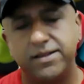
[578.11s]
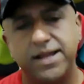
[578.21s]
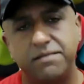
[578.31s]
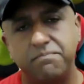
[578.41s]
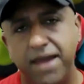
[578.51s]

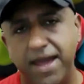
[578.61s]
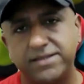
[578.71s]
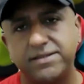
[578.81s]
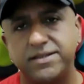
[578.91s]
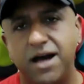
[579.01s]
that
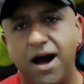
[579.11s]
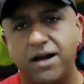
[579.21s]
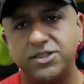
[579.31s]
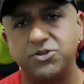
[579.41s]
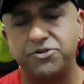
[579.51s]
makes it
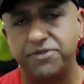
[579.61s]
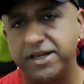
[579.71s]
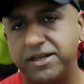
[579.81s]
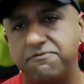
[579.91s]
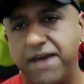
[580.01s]
hard to
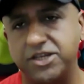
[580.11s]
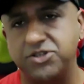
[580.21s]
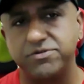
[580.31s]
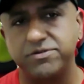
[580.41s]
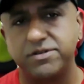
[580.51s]
treat
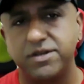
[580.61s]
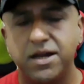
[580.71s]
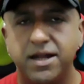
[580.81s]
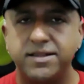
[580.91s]
infections.